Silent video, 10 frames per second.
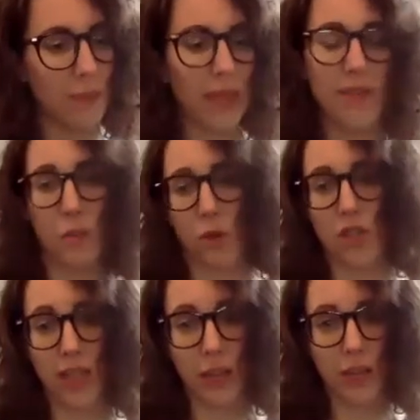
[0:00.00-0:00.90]
because they weren't
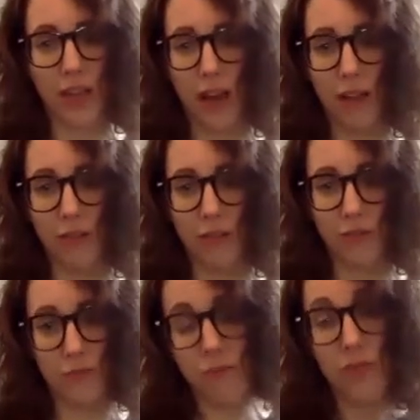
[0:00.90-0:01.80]
allowed to have
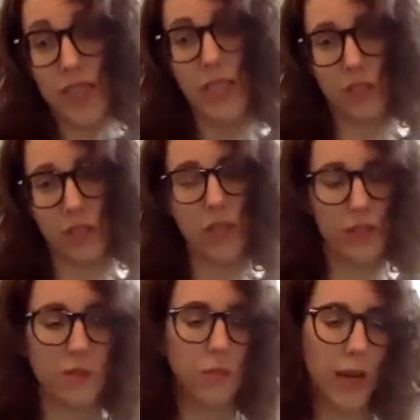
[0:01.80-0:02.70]

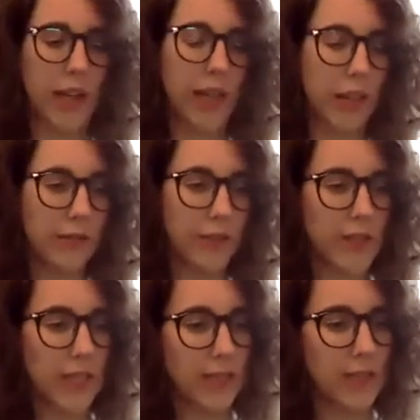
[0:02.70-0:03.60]
visitors, right? Again, for
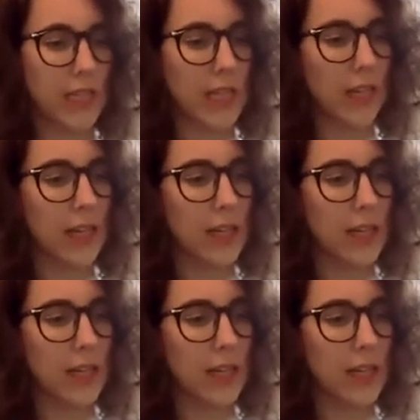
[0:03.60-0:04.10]
safety.